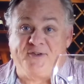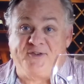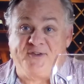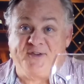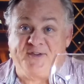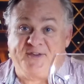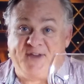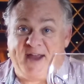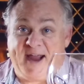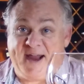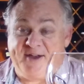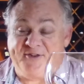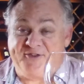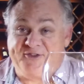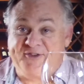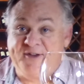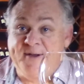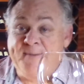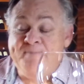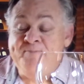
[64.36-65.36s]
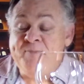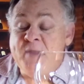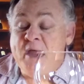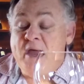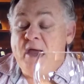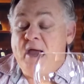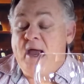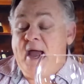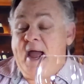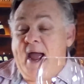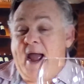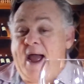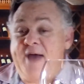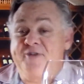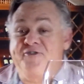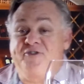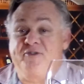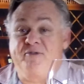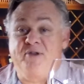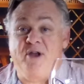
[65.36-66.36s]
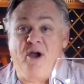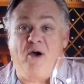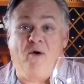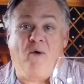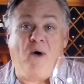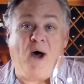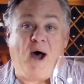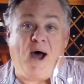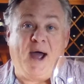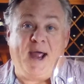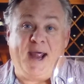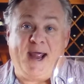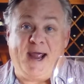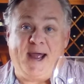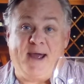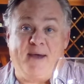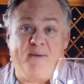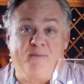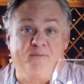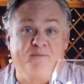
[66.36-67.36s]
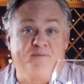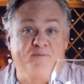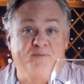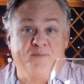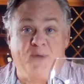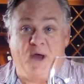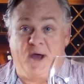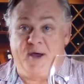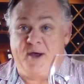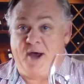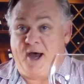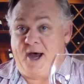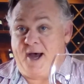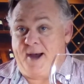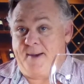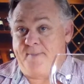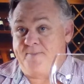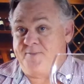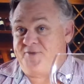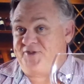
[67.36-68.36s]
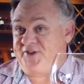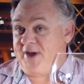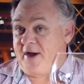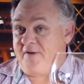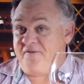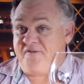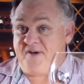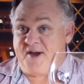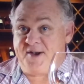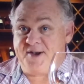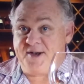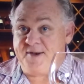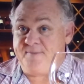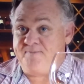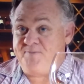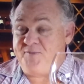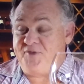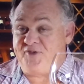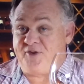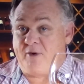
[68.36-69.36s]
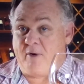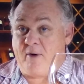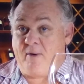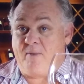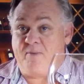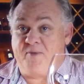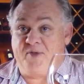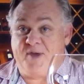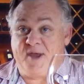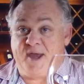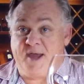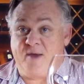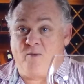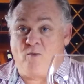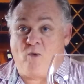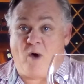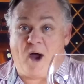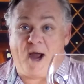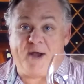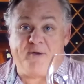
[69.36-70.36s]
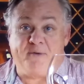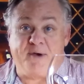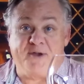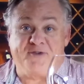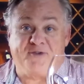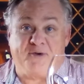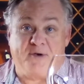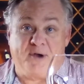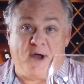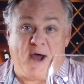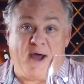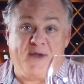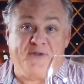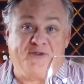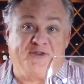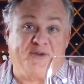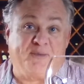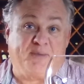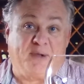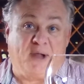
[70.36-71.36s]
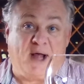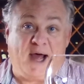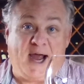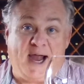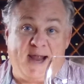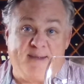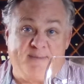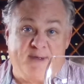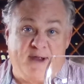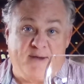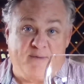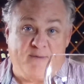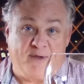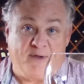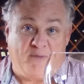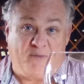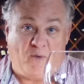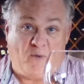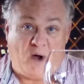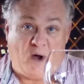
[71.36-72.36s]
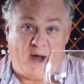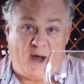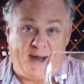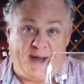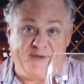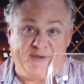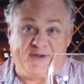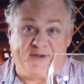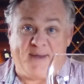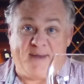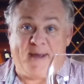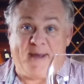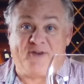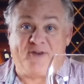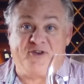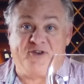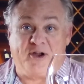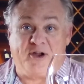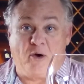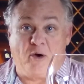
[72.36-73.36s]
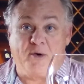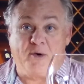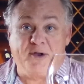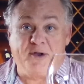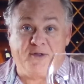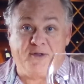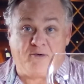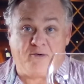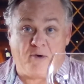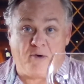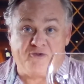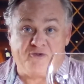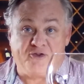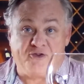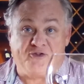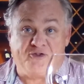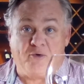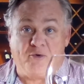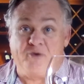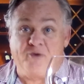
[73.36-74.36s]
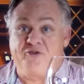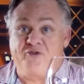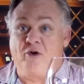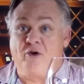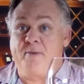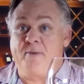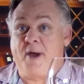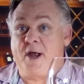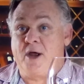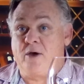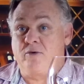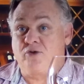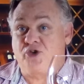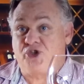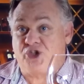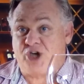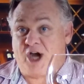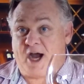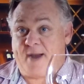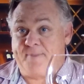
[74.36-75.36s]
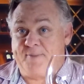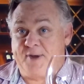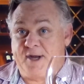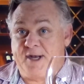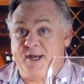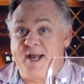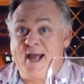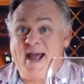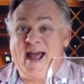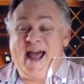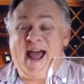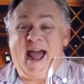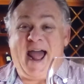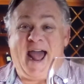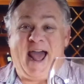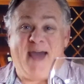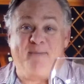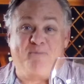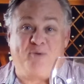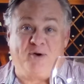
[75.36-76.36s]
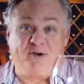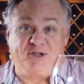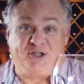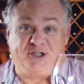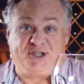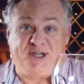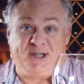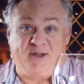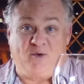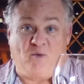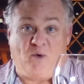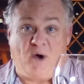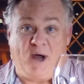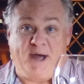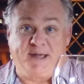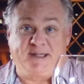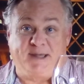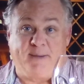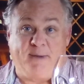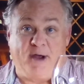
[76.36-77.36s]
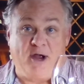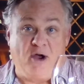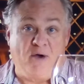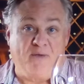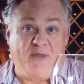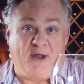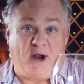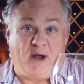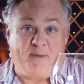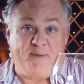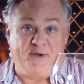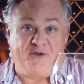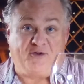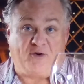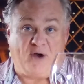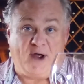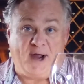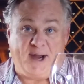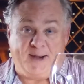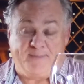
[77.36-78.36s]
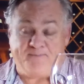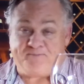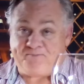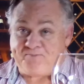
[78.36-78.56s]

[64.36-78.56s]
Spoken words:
to taste. As you know, I am self-funded, so the wineries are not supplying me with wines. I'm actually going to the grocery store, doing my own shopping, and purchasing the wines on my own that I'll be trying.